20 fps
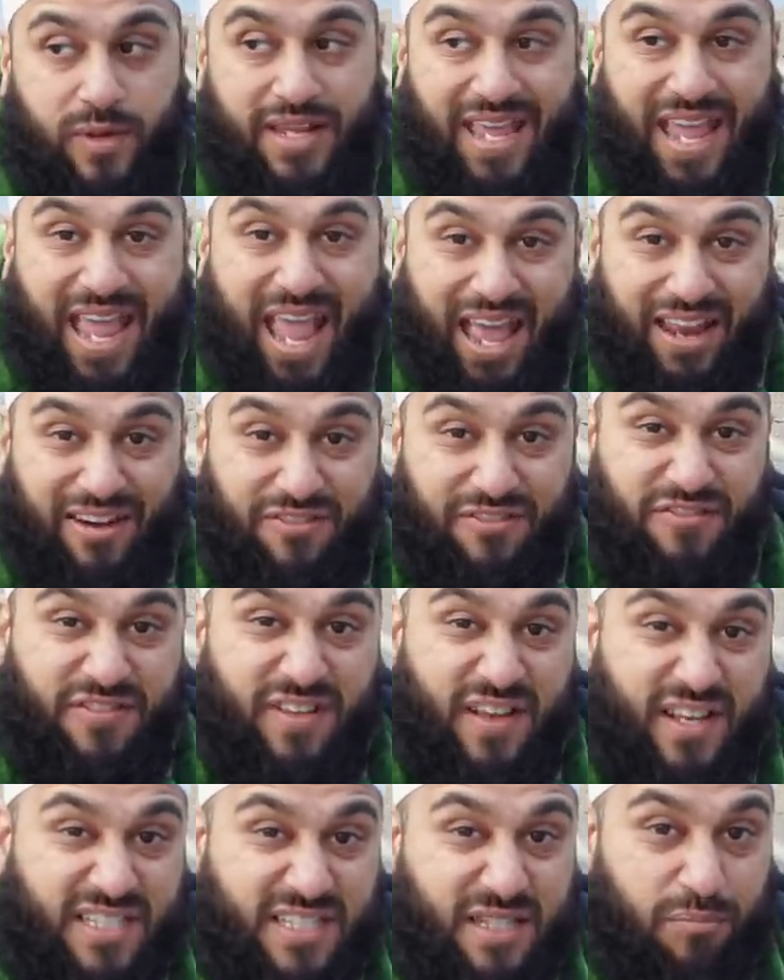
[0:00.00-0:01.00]
we can't
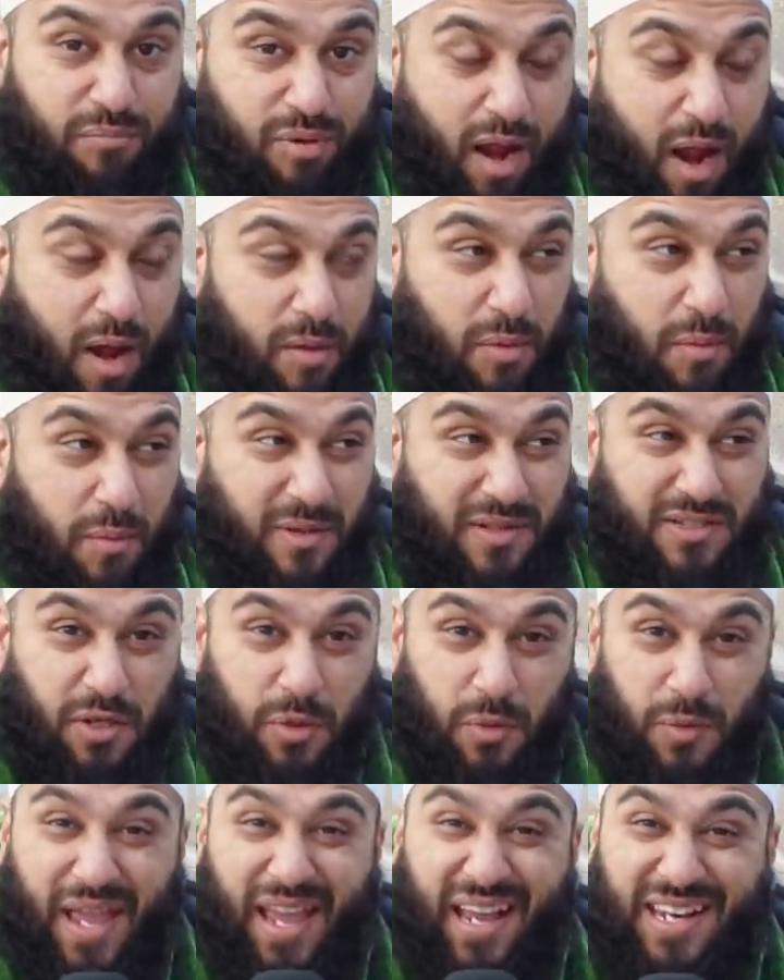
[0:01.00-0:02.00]
fix the problem
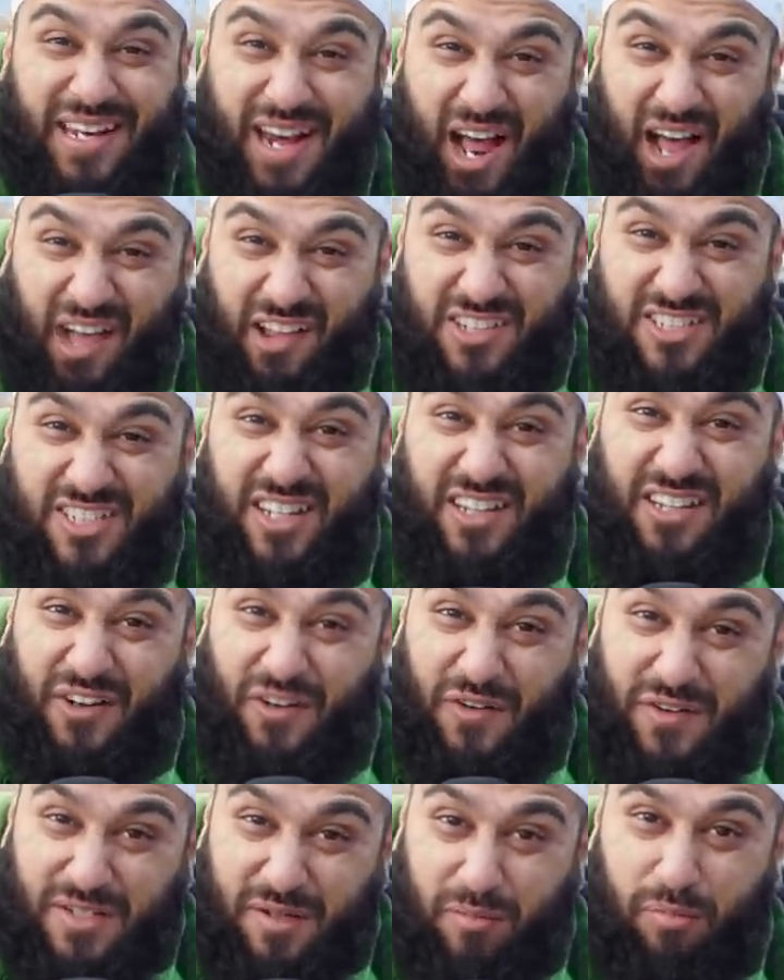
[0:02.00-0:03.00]
until we acknowledge that
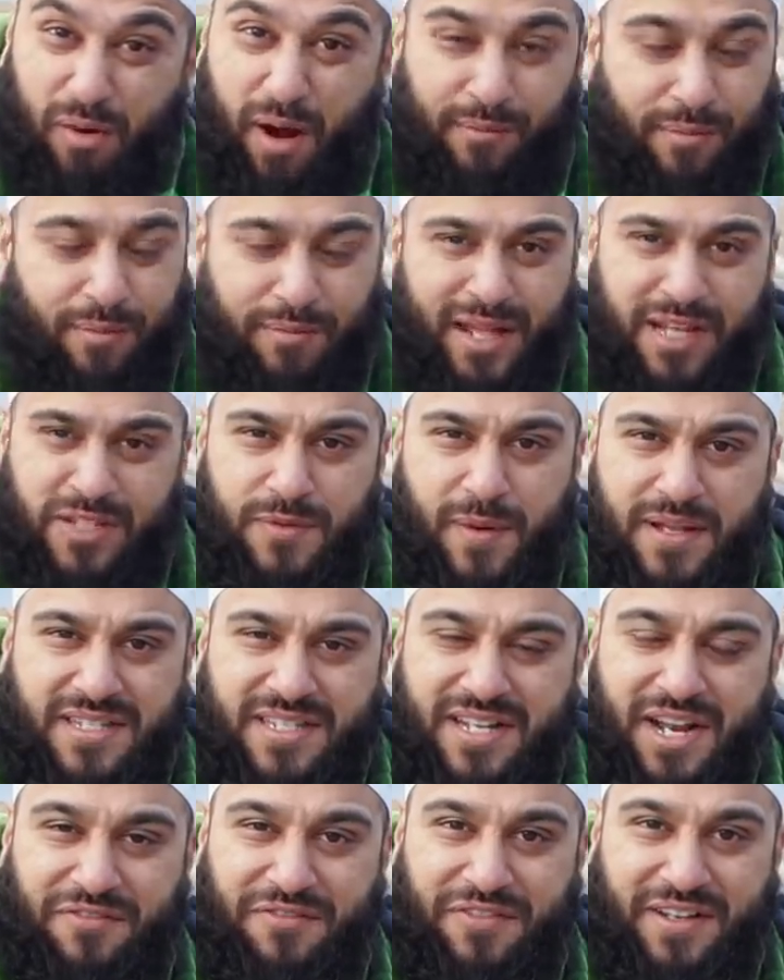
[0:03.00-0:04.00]
there is a problem. That's why
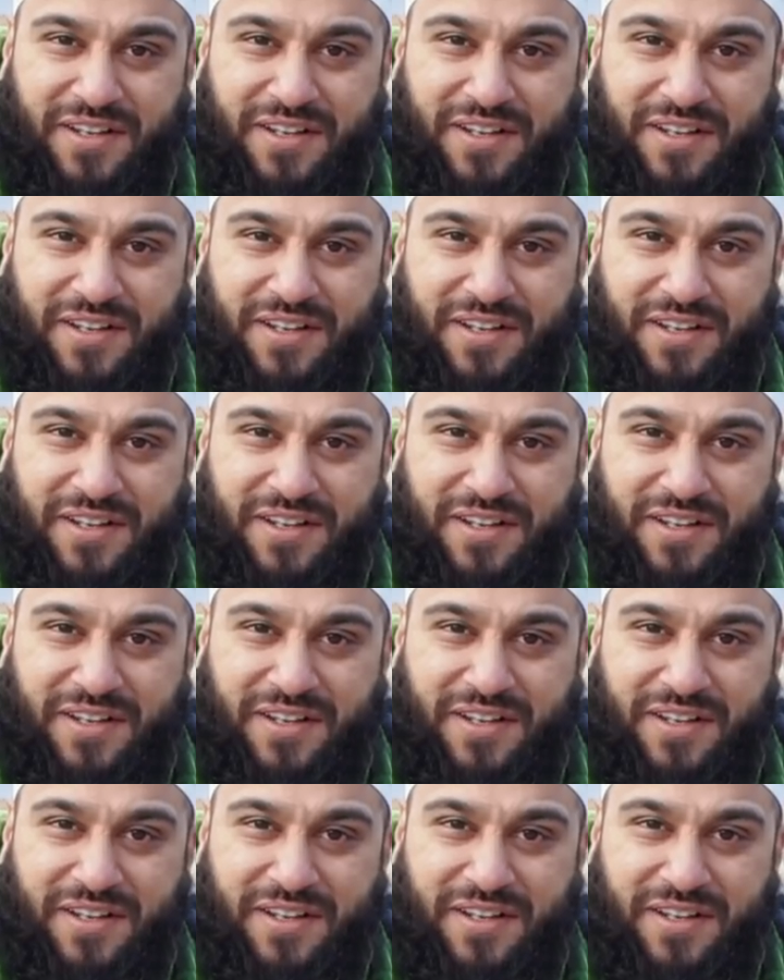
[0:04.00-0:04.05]
it's not